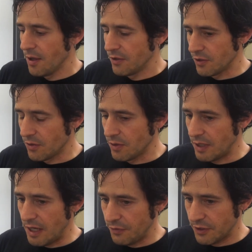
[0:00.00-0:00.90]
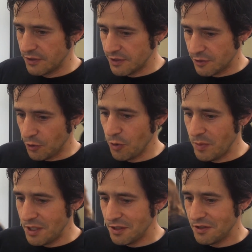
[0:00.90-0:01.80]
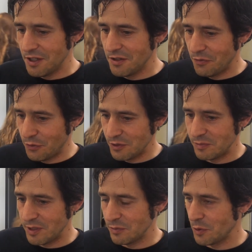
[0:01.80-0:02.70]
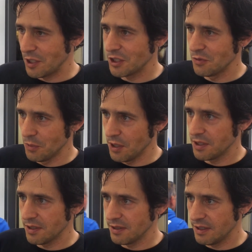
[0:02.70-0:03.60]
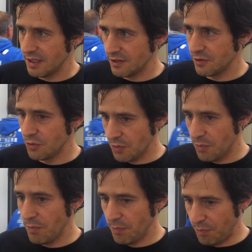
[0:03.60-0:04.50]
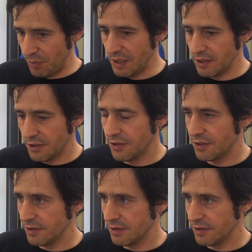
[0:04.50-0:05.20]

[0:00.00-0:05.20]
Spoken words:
So after this is documented, then the first mass production worker has to build